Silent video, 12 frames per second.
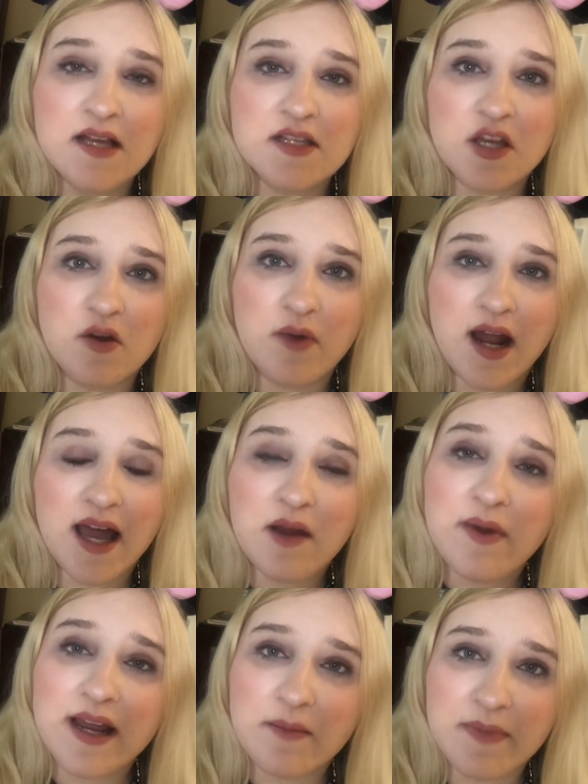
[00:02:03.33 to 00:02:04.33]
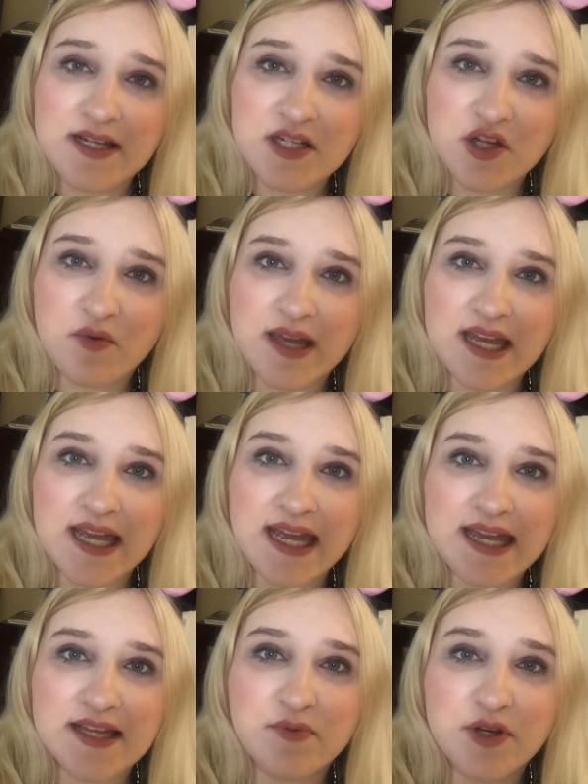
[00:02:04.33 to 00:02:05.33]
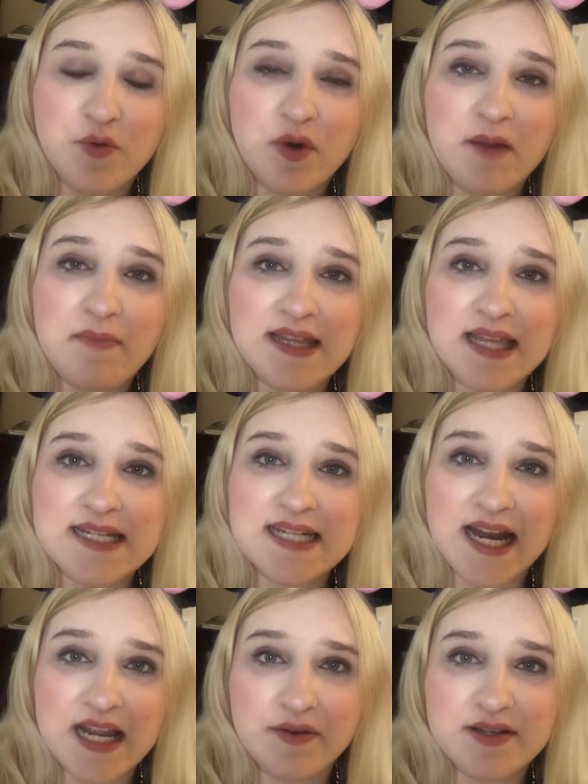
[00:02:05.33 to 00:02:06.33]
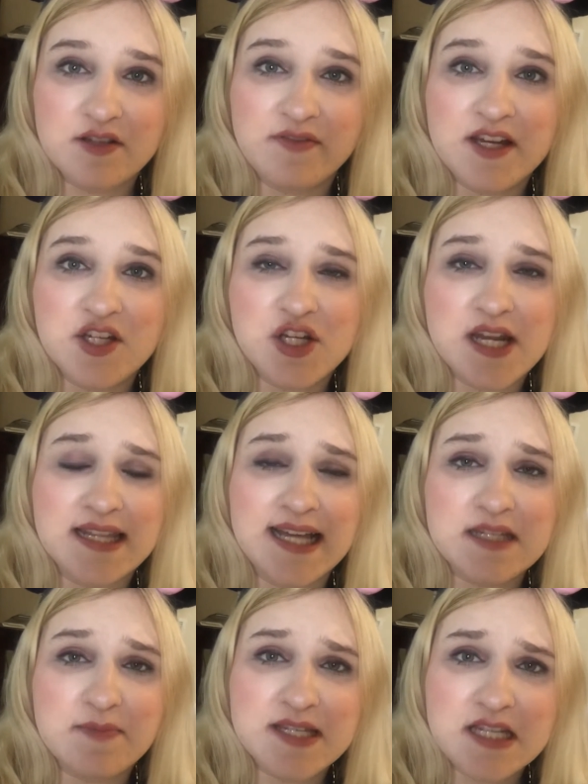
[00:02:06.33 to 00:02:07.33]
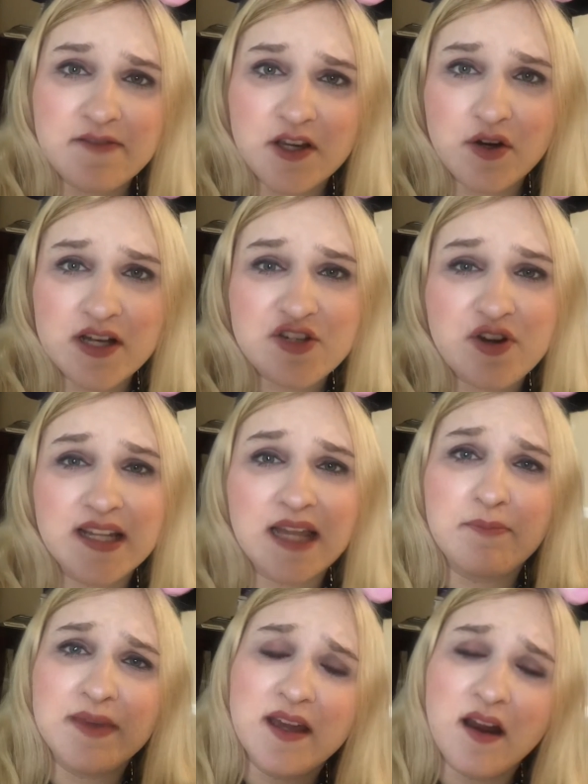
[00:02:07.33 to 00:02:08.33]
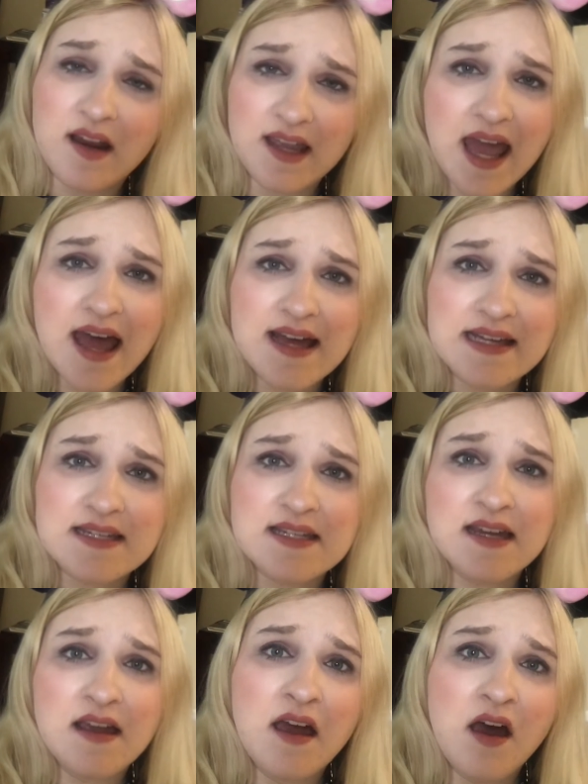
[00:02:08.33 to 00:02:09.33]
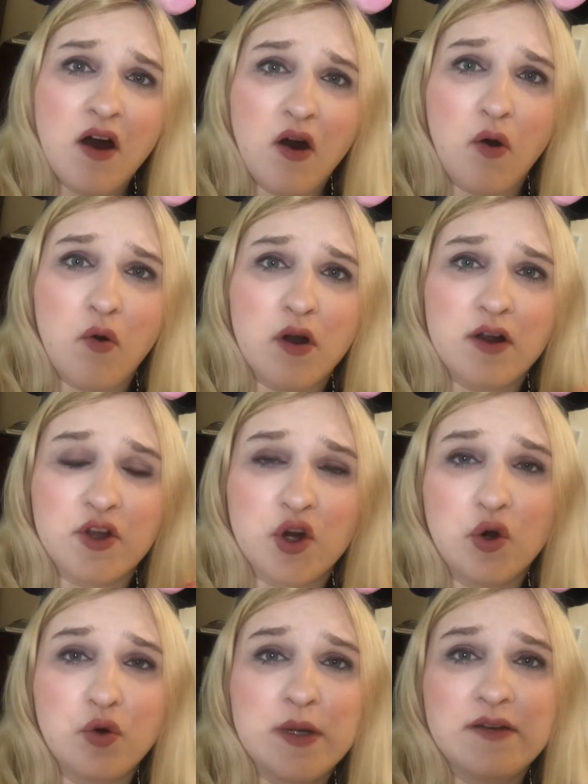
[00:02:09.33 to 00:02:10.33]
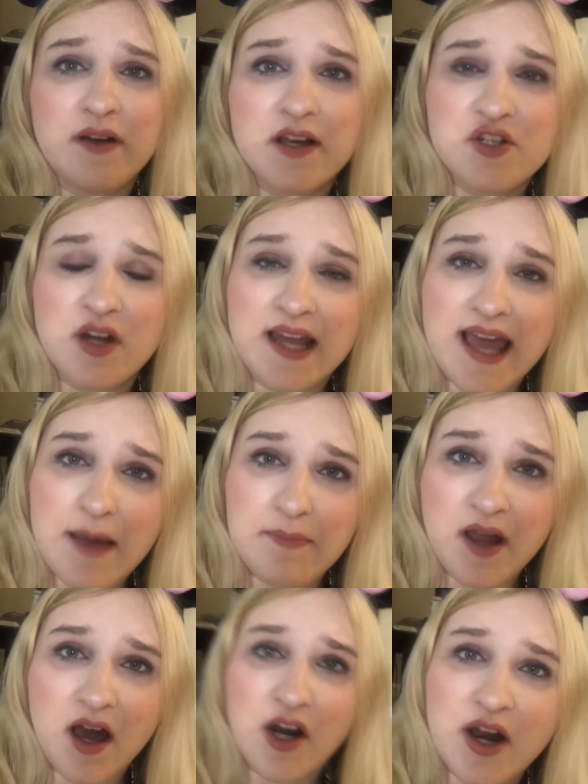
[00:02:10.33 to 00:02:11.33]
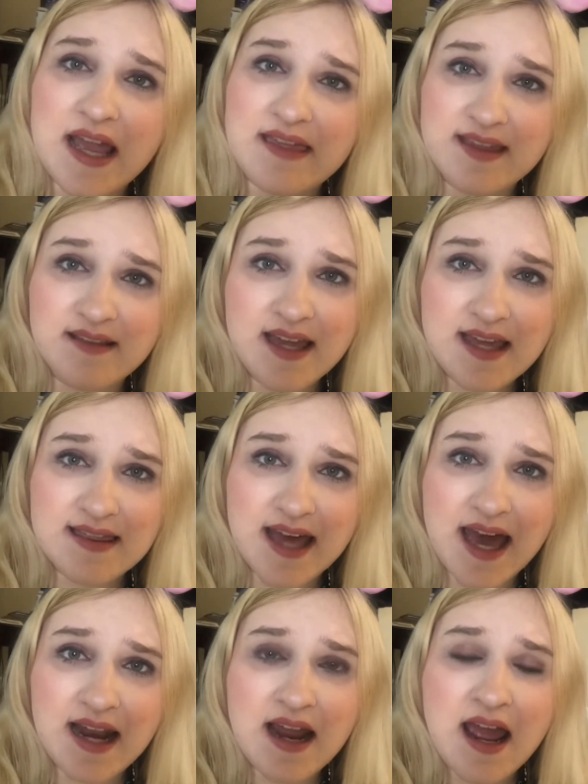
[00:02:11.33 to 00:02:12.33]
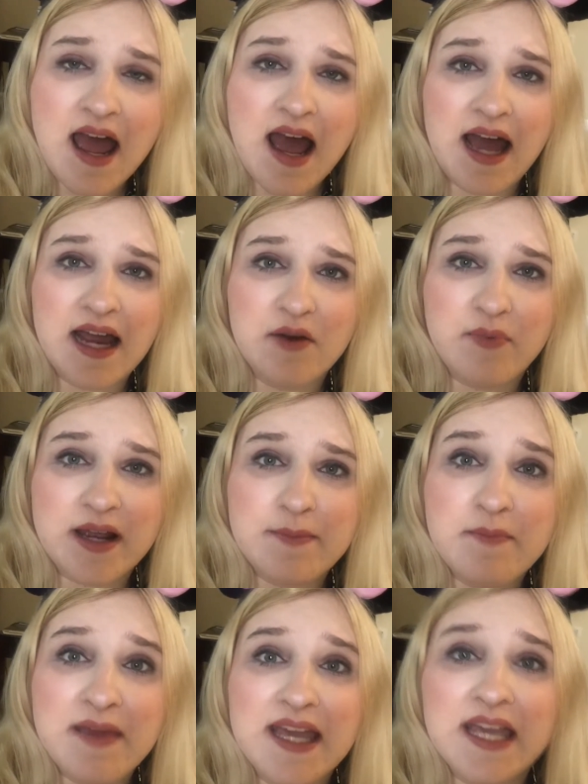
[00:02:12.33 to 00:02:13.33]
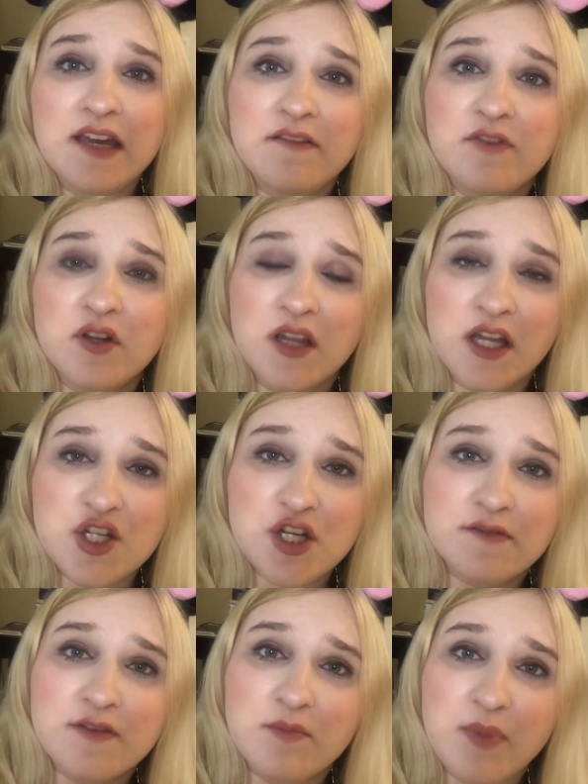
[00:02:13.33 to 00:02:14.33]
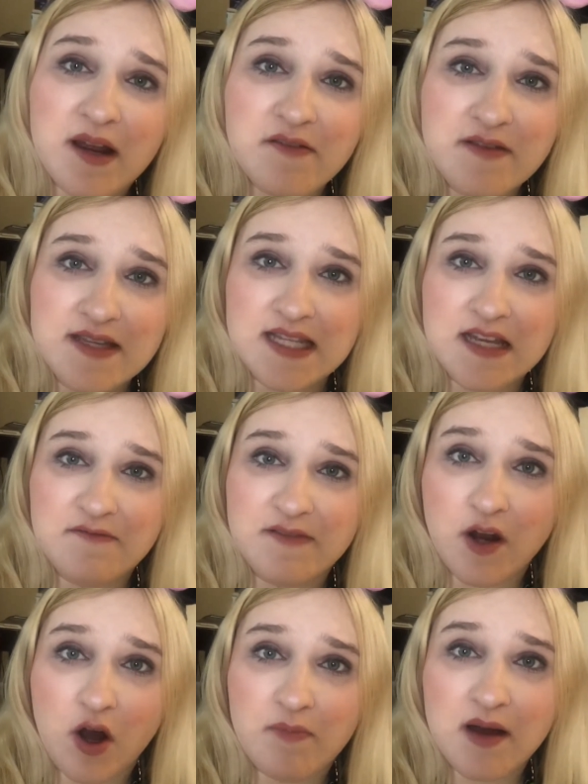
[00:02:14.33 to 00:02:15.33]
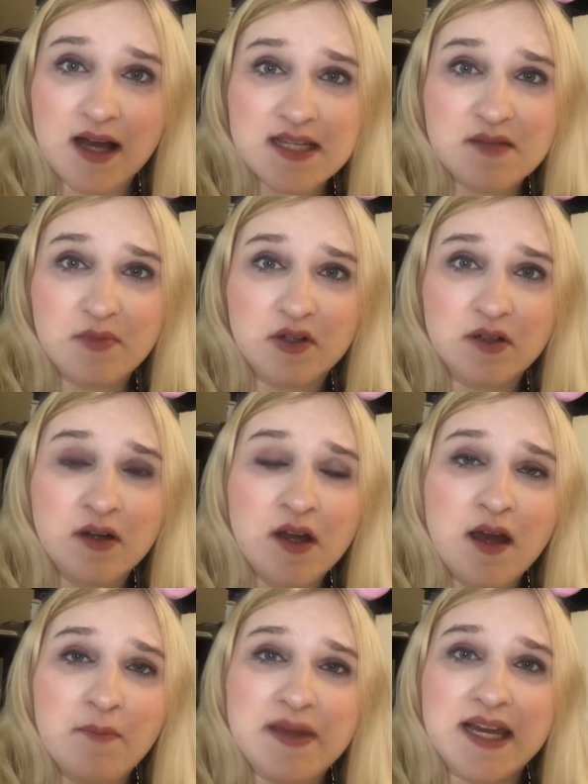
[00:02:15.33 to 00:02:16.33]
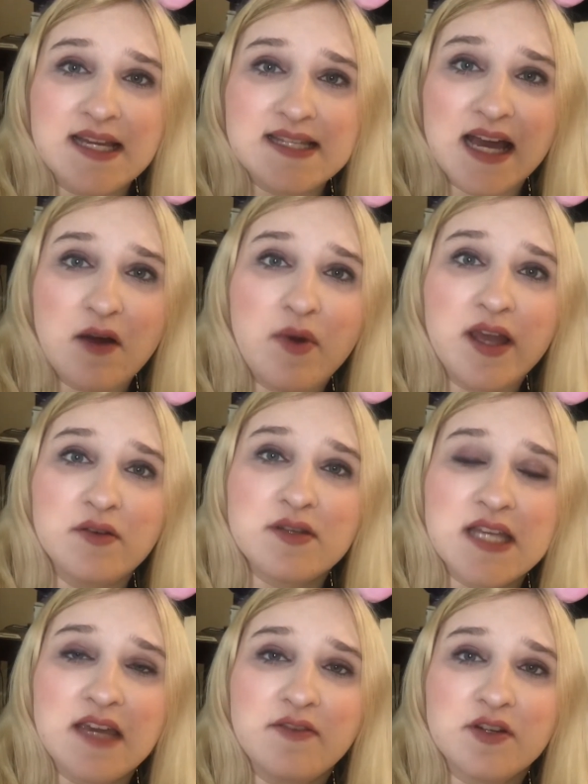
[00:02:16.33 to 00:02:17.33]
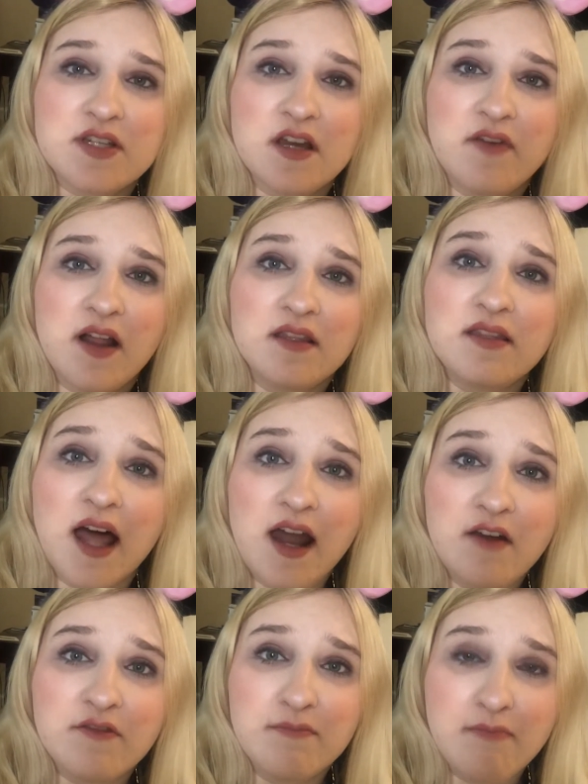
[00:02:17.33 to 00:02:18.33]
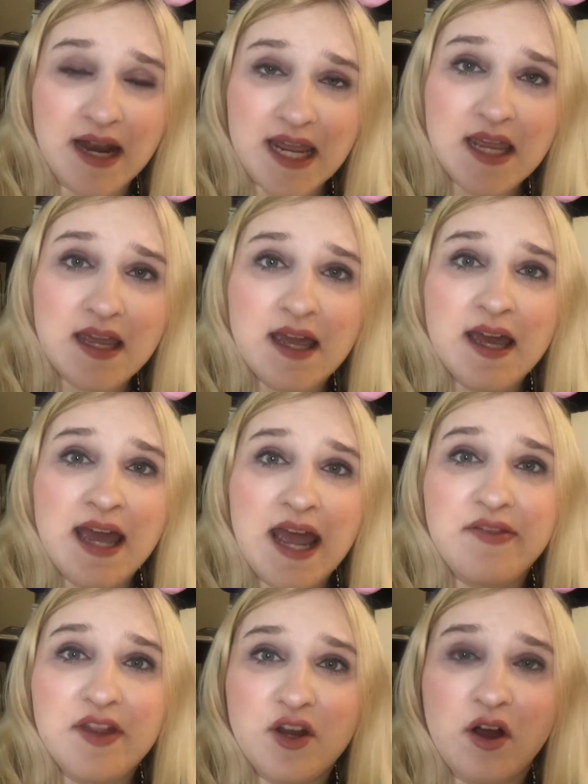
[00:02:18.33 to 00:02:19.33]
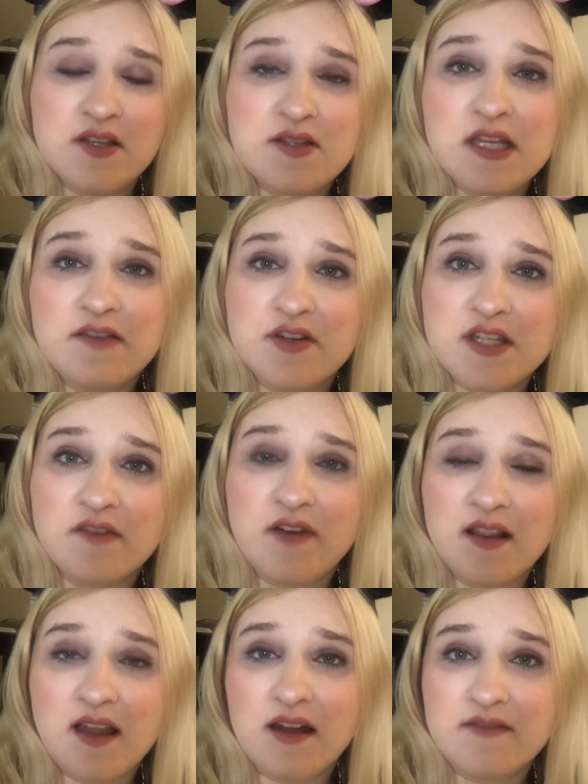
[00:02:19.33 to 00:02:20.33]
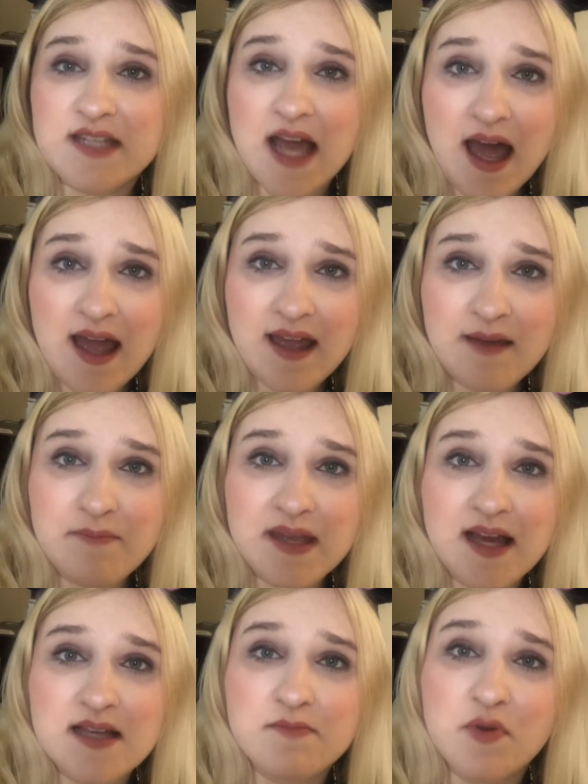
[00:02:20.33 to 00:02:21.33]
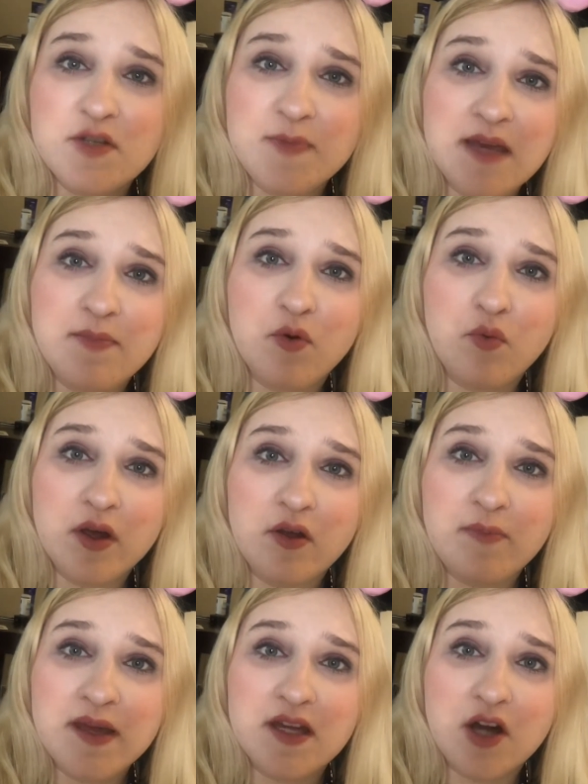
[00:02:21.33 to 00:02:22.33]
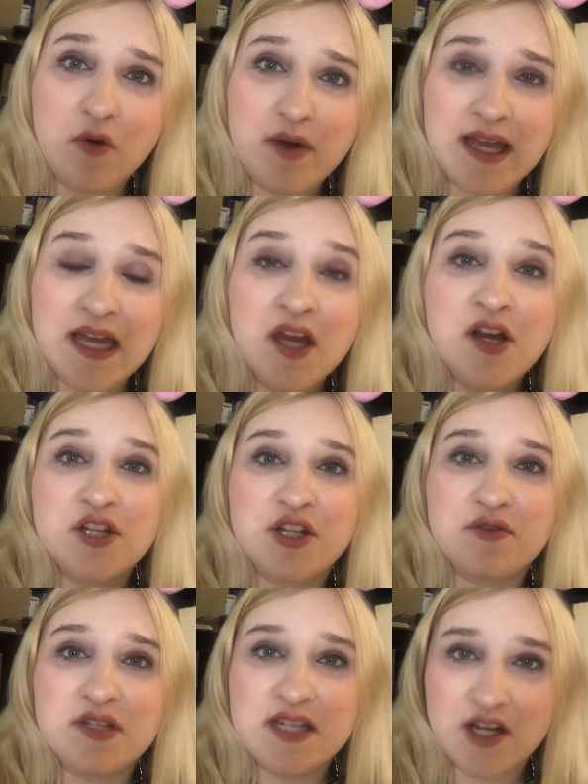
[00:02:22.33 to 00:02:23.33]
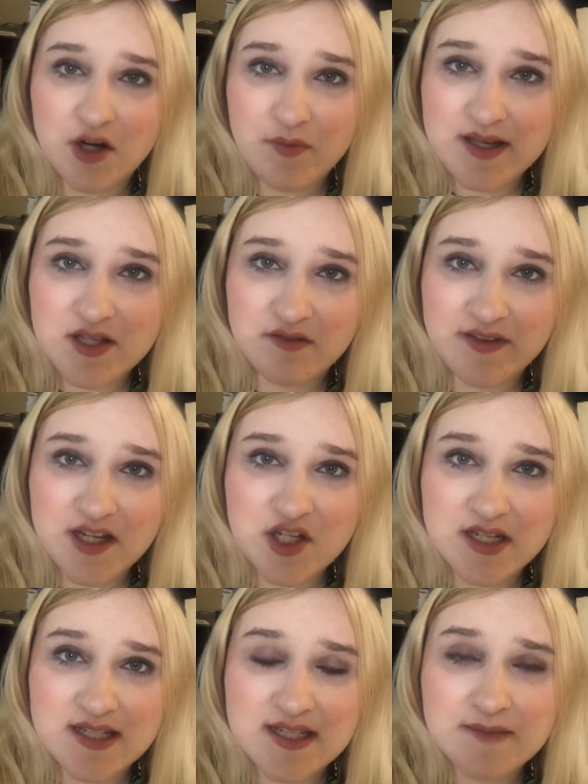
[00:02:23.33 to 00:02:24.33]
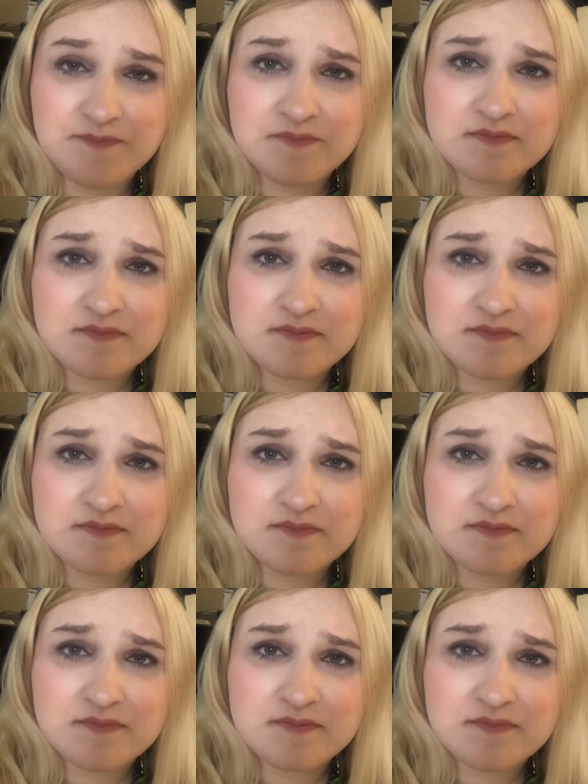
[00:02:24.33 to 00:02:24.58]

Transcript: So what I recommend doing is when you want to make that dining reservation at that specific restaurant like Be Our Guest or the Coral Reef restaurant at Epcot or anything like that, I recommend making it for lunch or for breakfast if at all possible, because that way you'll save yourself a lot of money, and then you'll also save yourself a lot of time because most people will be going to those dinner reservations.